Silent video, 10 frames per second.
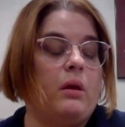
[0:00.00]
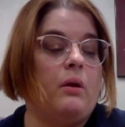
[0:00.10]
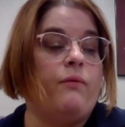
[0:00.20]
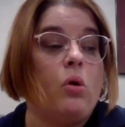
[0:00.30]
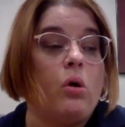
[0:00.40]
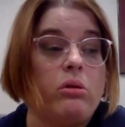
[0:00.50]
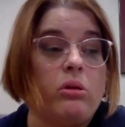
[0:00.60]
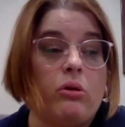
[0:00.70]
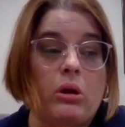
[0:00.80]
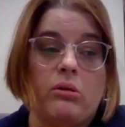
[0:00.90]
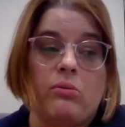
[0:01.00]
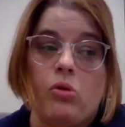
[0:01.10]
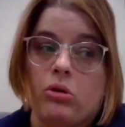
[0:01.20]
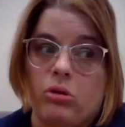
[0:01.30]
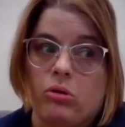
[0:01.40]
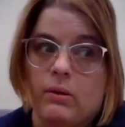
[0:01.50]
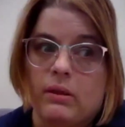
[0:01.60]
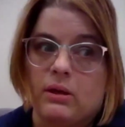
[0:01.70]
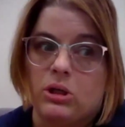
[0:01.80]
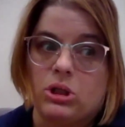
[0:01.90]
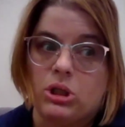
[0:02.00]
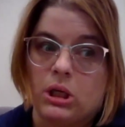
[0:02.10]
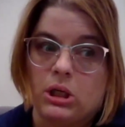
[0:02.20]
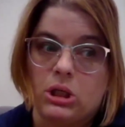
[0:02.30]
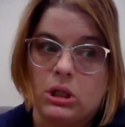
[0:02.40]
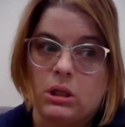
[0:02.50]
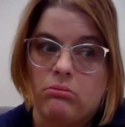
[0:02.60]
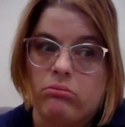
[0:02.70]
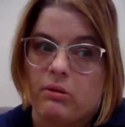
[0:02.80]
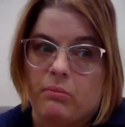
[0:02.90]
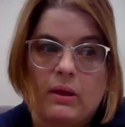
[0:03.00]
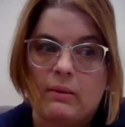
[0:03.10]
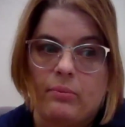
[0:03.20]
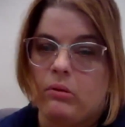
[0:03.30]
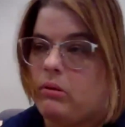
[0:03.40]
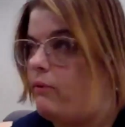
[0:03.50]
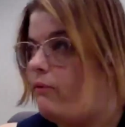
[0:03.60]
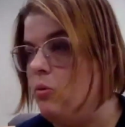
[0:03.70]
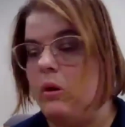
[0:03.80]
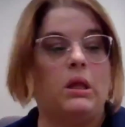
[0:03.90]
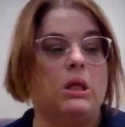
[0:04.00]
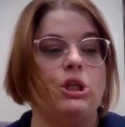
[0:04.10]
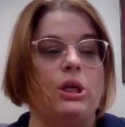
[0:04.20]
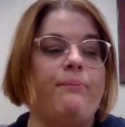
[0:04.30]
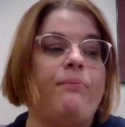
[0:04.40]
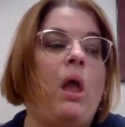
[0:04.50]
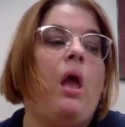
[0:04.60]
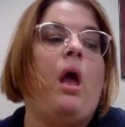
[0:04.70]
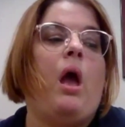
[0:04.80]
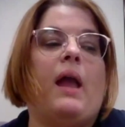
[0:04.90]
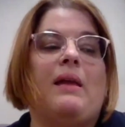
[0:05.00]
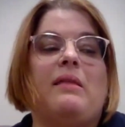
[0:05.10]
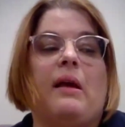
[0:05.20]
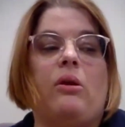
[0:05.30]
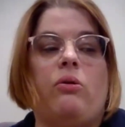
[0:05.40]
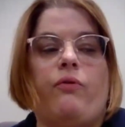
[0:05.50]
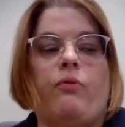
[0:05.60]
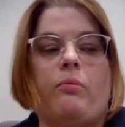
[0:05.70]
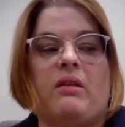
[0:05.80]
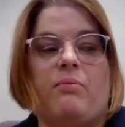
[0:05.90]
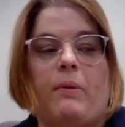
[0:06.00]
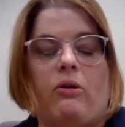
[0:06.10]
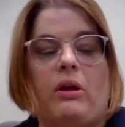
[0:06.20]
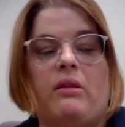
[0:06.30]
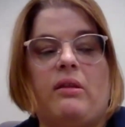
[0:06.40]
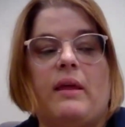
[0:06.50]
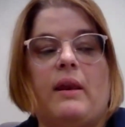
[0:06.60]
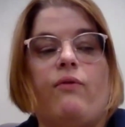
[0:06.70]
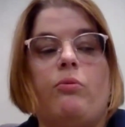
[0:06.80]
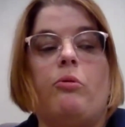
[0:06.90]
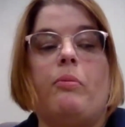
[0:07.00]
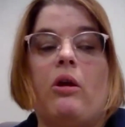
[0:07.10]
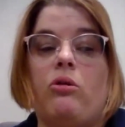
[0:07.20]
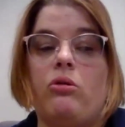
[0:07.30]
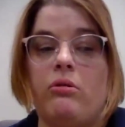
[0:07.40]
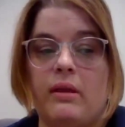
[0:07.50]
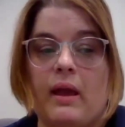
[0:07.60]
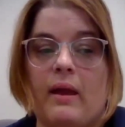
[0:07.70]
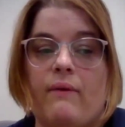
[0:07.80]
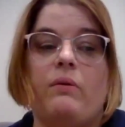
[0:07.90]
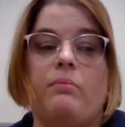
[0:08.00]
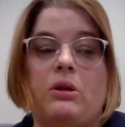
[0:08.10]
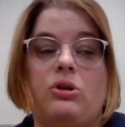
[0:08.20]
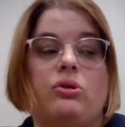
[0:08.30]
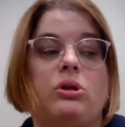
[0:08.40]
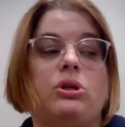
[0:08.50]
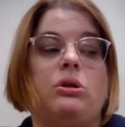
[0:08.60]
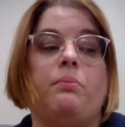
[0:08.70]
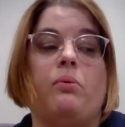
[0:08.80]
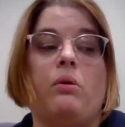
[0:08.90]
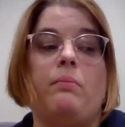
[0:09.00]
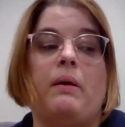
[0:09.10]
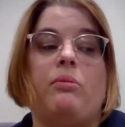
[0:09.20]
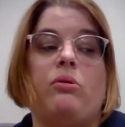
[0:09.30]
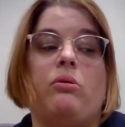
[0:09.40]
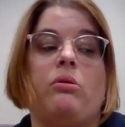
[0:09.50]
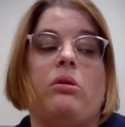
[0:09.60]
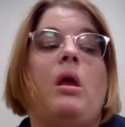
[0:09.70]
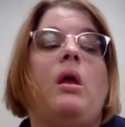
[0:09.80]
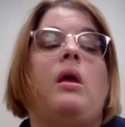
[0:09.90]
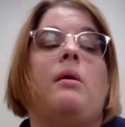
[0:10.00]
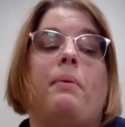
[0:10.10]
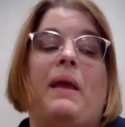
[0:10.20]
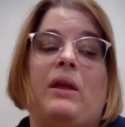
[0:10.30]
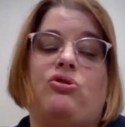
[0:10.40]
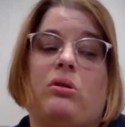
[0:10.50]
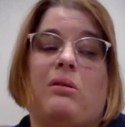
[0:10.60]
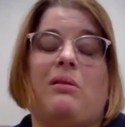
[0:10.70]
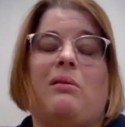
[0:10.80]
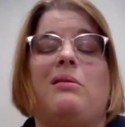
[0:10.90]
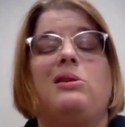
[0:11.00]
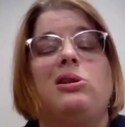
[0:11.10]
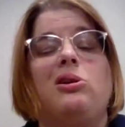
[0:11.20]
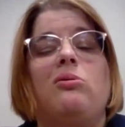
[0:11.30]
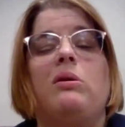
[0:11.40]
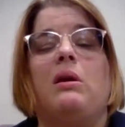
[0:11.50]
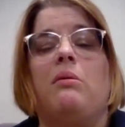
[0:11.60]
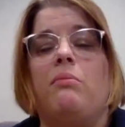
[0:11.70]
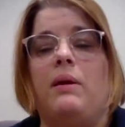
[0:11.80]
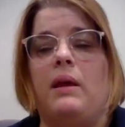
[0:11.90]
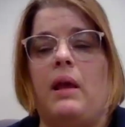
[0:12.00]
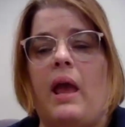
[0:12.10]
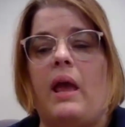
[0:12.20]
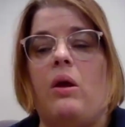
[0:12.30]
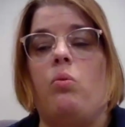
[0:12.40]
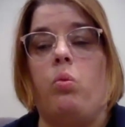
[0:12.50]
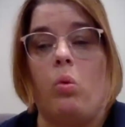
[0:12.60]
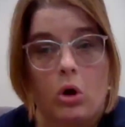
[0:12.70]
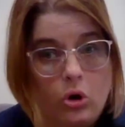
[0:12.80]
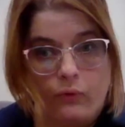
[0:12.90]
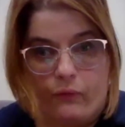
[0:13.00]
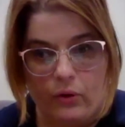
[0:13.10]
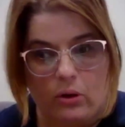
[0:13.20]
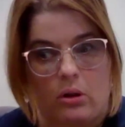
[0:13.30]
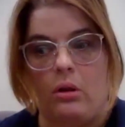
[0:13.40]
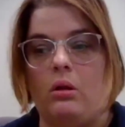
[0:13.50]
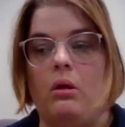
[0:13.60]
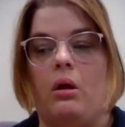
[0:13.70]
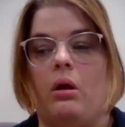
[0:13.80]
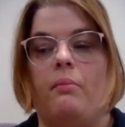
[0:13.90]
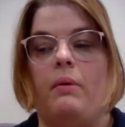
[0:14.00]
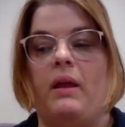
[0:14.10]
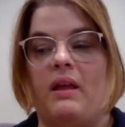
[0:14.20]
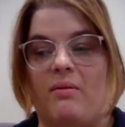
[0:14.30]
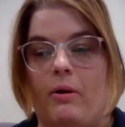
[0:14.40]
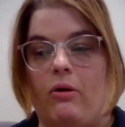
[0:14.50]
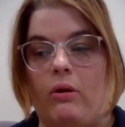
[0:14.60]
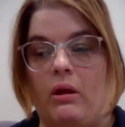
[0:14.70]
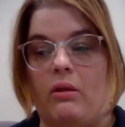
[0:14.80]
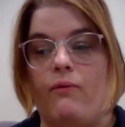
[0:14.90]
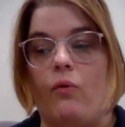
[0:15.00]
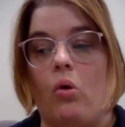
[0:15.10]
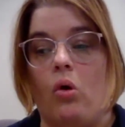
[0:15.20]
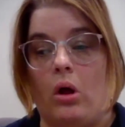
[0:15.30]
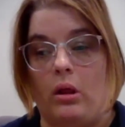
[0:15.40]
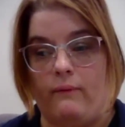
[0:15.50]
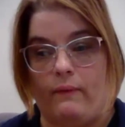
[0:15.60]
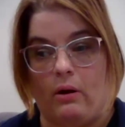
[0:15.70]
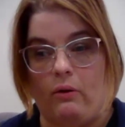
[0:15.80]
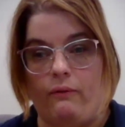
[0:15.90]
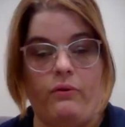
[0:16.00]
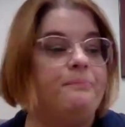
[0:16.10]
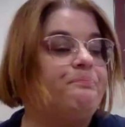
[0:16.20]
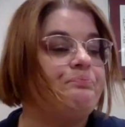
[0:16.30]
Of course, there is more to Dewey than just changing some labels. So if you want to ditch it, I can tell you from experience that if you prepare your staff, administration, board members, and patrons, then ditching Dewey can be a wonderful experience for all involved.